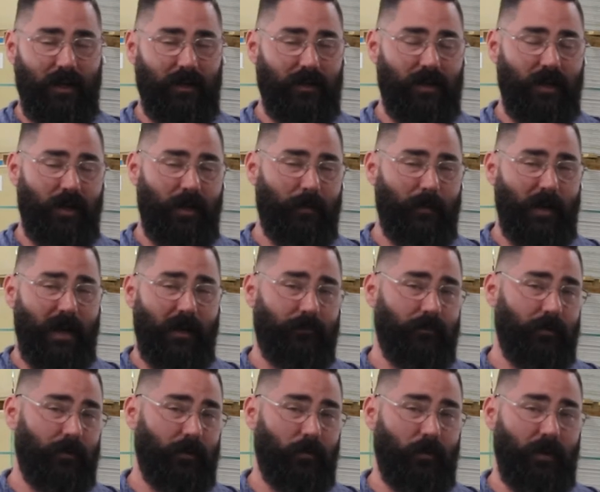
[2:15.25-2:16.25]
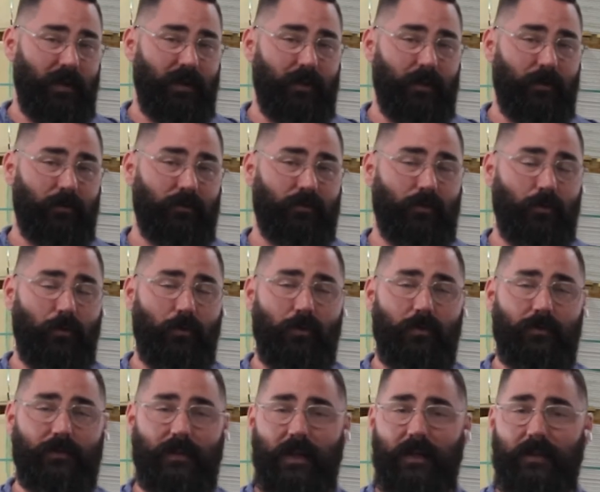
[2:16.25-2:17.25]
and cut them out for the windows,
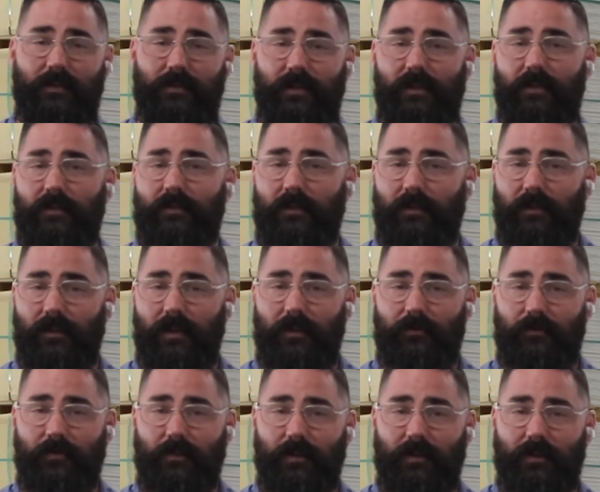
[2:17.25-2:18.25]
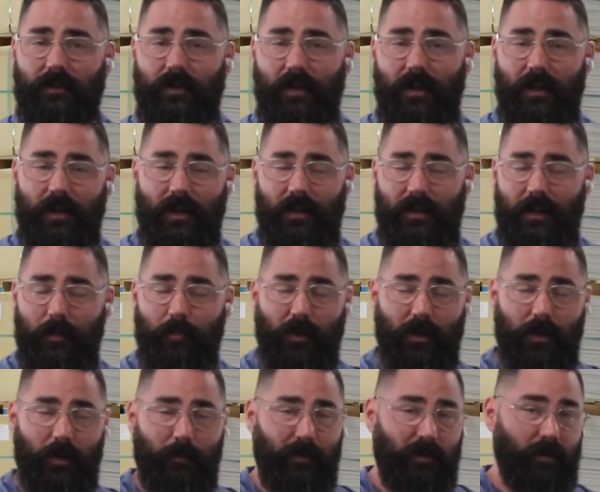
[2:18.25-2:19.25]
doors, ACs, and electric, and they
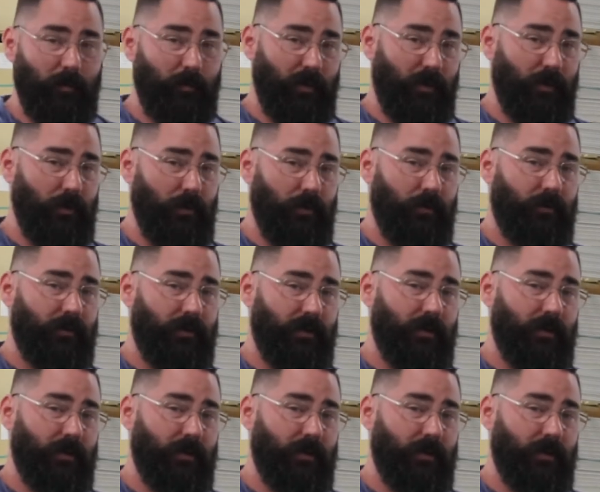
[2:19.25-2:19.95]
put them in the booth